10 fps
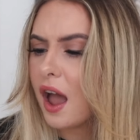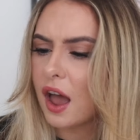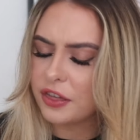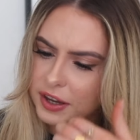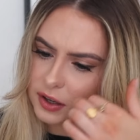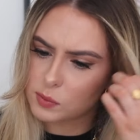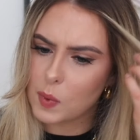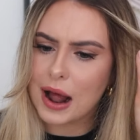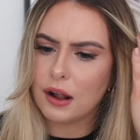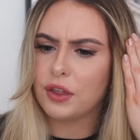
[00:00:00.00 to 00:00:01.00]
i think as
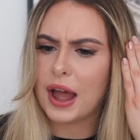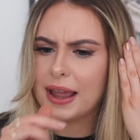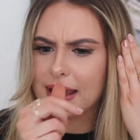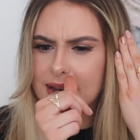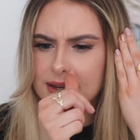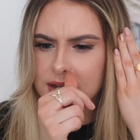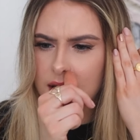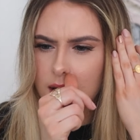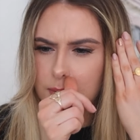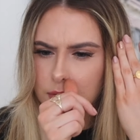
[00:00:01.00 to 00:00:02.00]
well that is
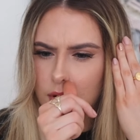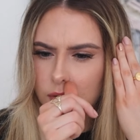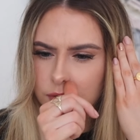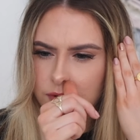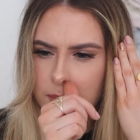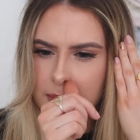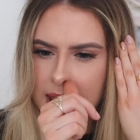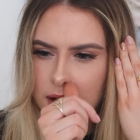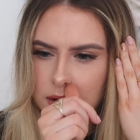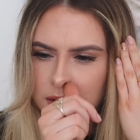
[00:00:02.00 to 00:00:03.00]
um gold
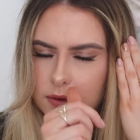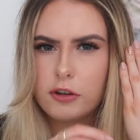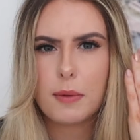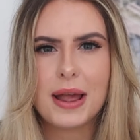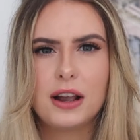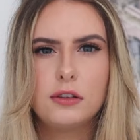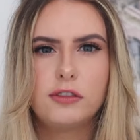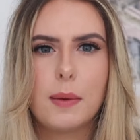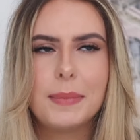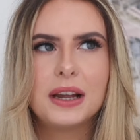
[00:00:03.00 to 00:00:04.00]
vermil vermil
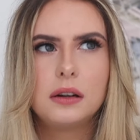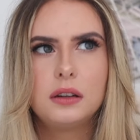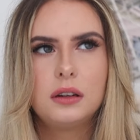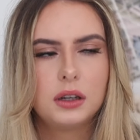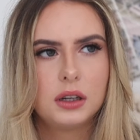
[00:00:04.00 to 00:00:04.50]
vermil